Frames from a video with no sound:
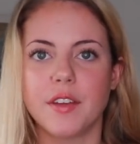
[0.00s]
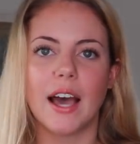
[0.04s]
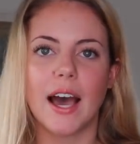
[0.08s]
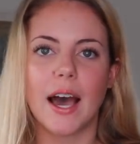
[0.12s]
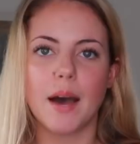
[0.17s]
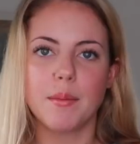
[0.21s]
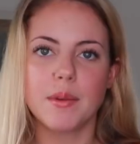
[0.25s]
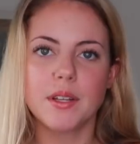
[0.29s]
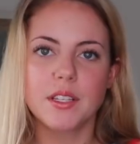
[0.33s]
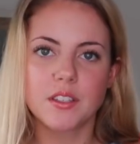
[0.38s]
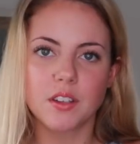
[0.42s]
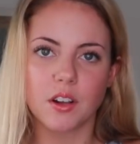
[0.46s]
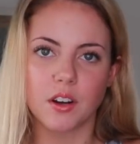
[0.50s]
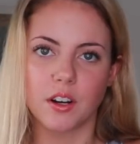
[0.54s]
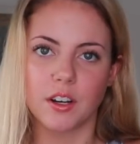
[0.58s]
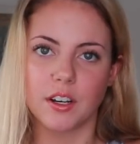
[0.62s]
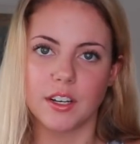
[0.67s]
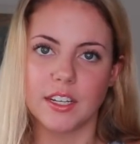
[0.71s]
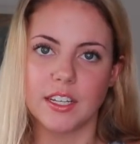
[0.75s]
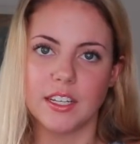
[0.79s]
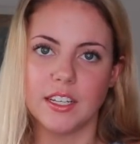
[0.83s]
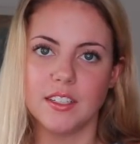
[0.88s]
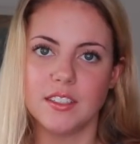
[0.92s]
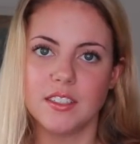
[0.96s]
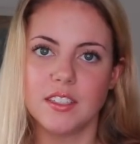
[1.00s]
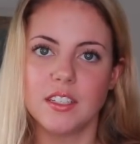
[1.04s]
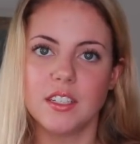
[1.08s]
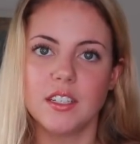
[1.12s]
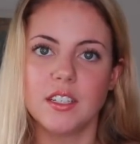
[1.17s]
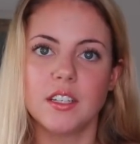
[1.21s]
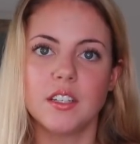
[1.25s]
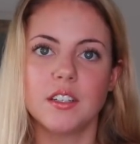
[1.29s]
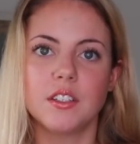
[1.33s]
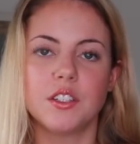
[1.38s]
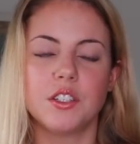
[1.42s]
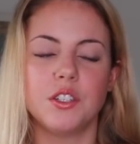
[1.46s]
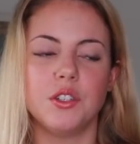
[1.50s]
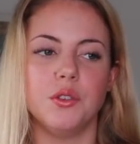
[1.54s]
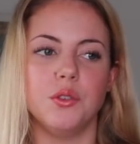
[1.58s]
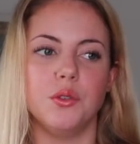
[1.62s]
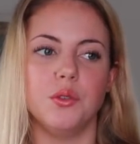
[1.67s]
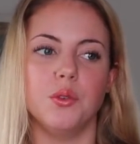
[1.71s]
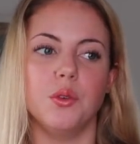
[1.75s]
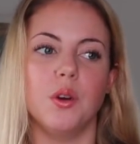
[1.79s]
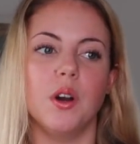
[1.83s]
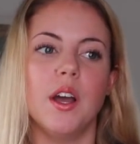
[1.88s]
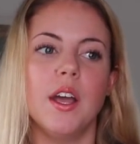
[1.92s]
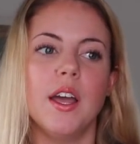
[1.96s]
Habits are easy
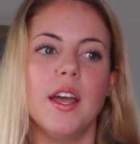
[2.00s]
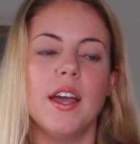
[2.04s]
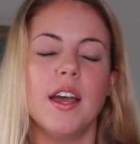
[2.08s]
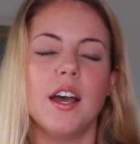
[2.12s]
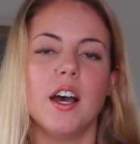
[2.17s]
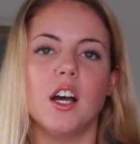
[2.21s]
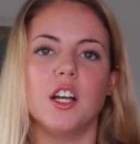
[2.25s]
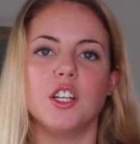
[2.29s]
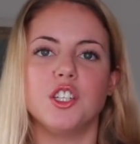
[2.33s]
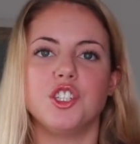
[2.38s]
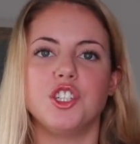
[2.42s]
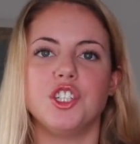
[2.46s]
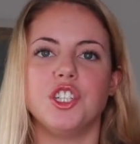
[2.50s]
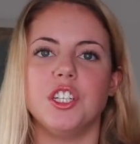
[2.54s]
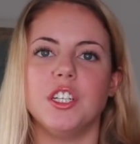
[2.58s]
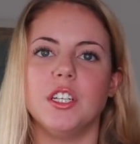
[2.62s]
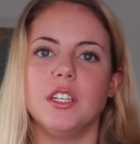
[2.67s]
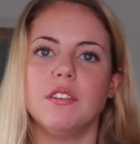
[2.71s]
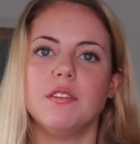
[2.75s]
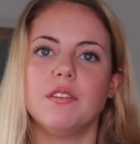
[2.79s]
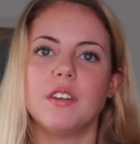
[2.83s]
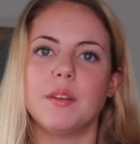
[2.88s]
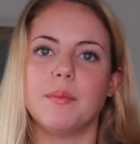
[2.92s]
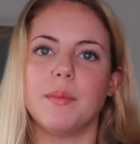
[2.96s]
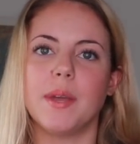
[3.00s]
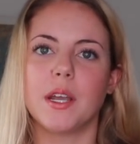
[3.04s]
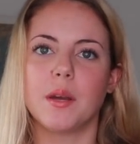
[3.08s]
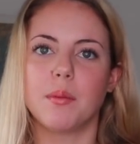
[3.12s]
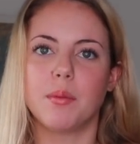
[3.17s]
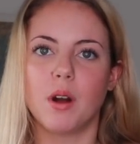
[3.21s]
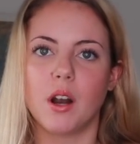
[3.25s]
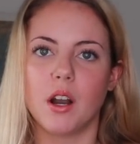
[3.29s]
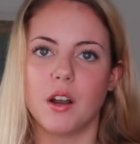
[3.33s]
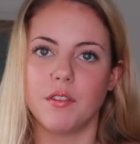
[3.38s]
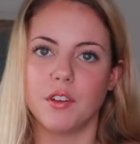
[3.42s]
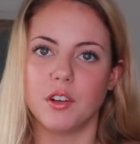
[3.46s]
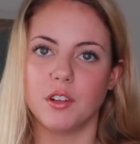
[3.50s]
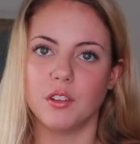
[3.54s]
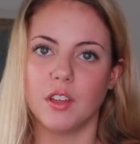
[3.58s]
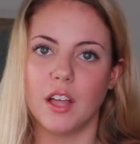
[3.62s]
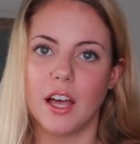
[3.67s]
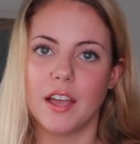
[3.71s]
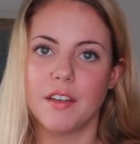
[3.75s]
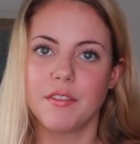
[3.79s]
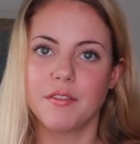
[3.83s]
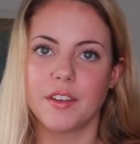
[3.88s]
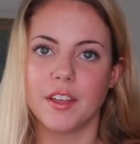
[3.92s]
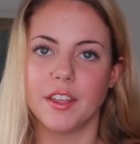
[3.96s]
to achieve and make a part of your
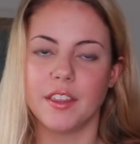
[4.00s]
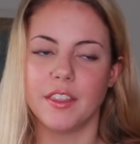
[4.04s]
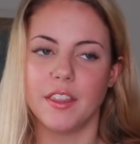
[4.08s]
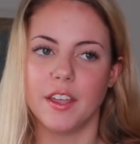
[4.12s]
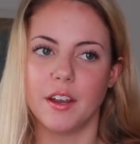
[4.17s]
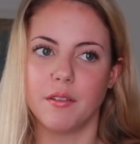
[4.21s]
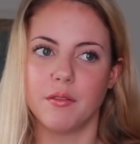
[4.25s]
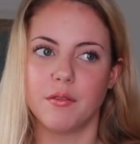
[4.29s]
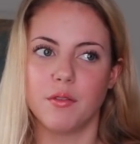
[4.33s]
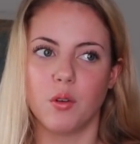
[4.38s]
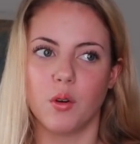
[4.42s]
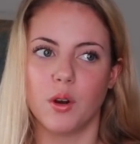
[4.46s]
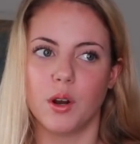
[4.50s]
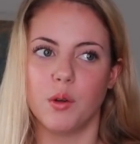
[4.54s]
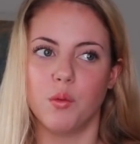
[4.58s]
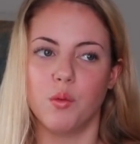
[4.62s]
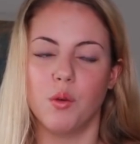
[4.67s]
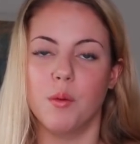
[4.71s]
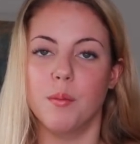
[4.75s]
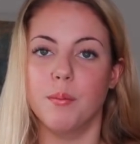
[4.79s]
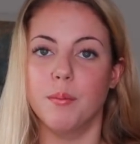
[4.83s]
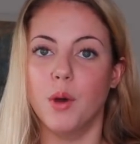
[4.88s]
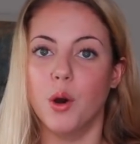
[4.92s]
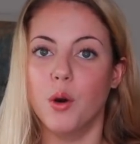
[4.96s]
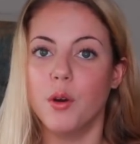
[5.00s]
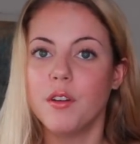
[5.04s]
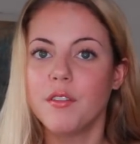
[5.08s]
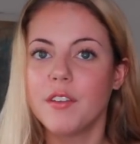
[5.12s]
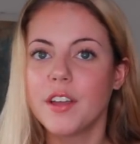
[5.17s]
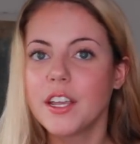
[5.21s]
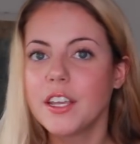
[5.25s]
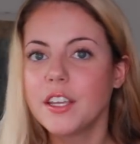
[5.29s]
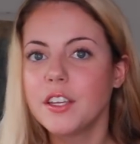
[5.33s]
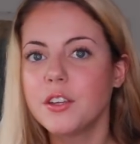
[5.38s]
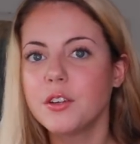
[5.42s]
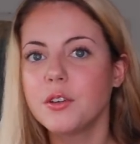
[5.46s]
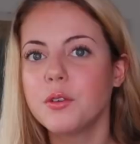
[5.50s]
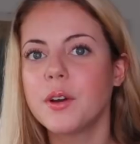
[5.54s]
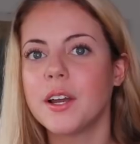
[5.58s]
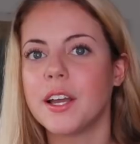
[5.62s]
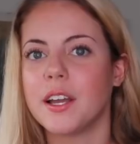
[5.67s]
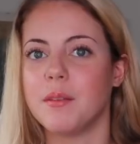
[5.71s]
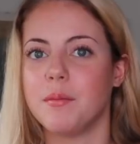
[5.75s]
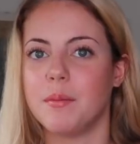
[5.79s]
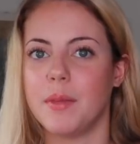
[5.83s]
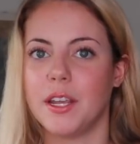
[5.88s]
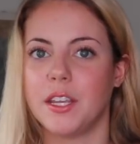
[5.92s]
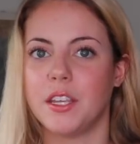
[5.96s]
life, and therefore it will motivate you
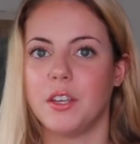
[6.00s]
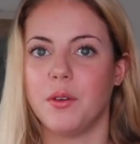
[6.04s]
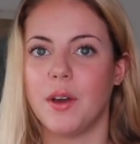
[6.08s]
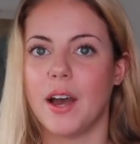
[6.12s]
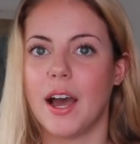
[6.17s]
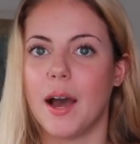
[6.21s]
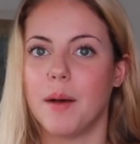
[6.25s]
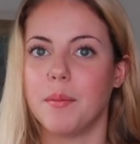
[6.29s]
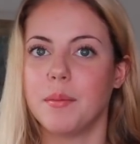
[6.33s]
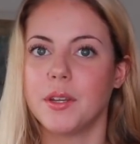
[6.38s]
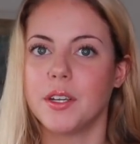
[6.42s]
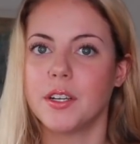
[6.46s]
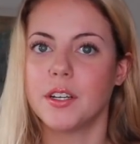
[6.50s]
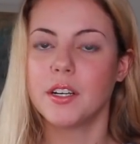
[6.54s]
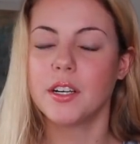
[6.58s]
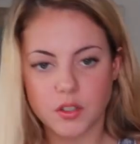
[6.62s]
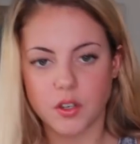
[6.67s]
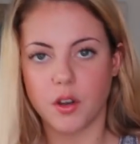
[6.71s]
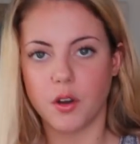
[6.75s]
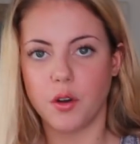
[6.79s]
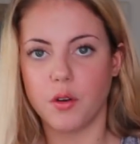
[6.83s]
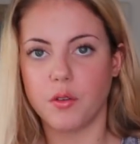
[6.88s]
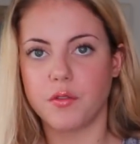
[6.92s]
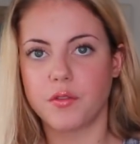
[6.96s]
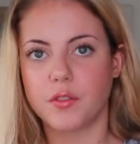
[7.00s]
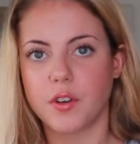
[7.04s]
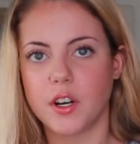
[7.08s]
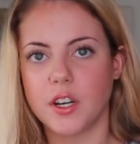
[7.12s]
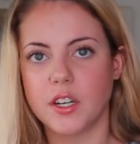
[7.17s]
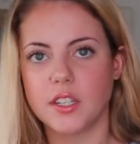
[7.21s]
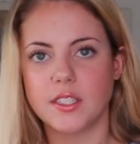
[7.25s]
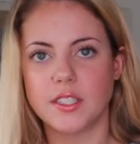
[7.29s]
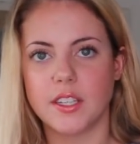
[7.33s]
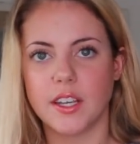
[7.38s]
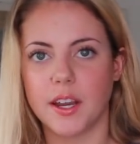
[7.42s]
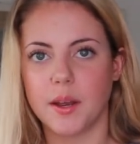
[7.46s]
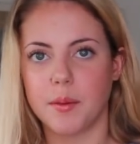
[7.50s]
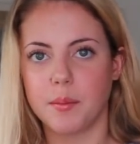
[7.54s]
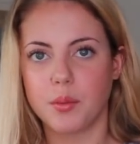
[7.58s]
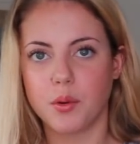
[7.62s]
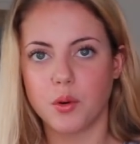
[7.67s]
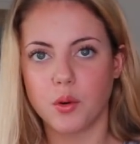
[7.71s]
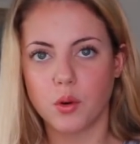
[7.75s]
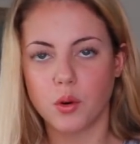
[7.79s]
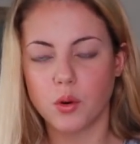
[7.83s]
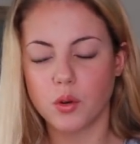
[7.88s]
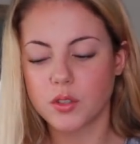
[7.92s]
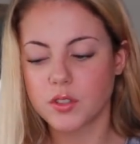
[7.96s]
and make you happier. So for
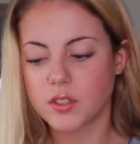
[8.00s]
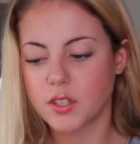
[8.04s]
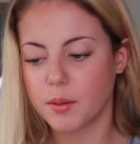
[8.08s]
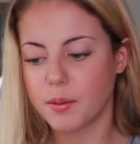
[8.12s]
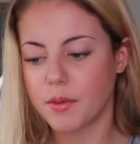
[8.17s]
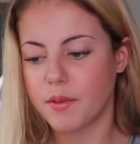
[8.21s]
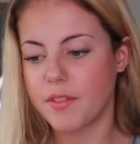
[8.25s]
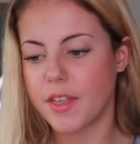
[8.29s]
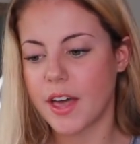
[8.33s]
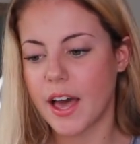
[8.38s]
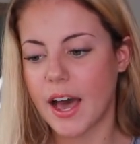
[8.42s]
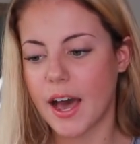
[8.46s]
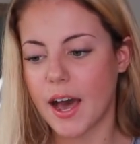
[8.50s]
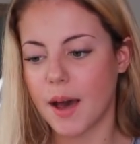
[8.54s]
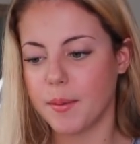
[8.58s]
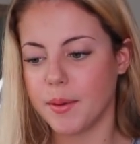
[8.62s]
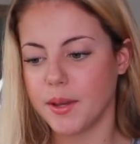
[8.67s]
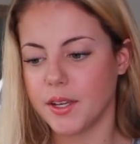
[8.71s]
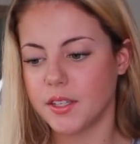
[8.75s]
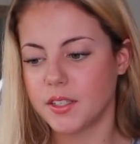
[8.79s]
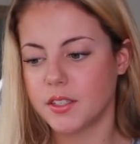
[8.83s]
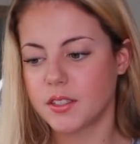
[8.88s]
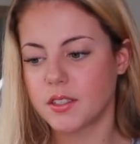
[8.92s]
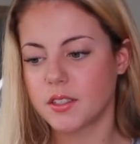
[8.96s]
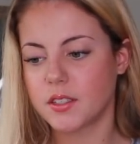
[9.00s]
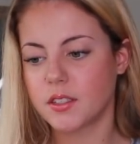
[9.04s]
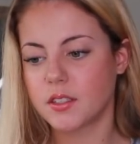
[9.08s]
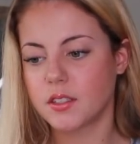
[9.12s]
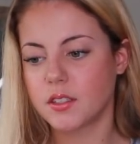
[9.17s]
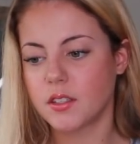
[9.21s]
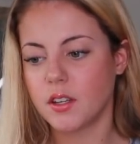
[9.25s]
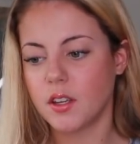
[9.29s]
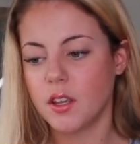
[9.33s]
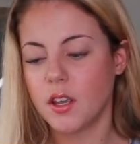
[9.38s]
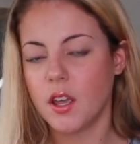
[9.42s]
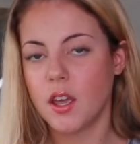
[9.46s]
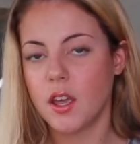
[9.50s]
example, some of the habits